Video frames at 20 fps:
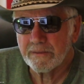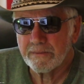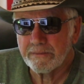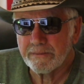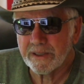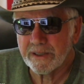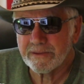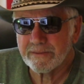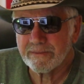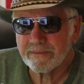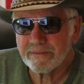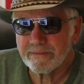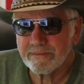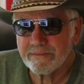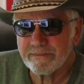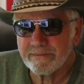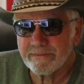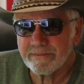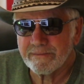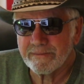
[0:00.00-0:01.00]
But
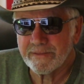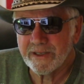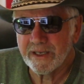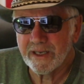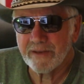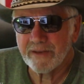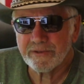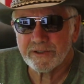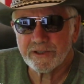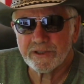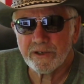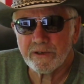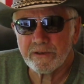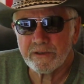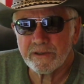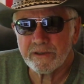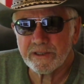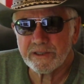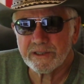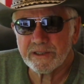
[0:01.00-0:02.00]
they have a
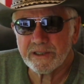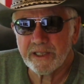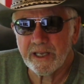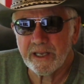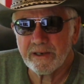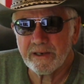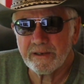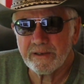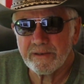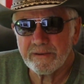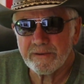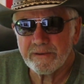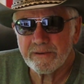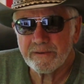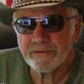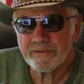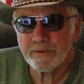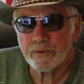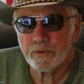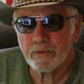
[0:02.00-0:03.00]
certain disdain
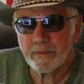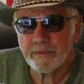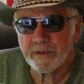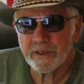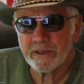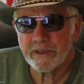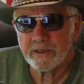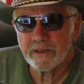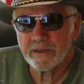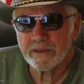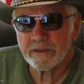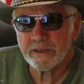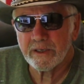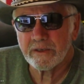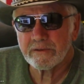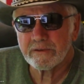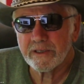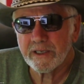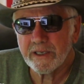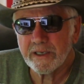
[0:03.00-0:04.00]
for women,
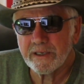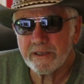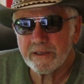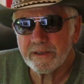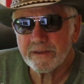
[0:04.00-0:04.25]
don't they?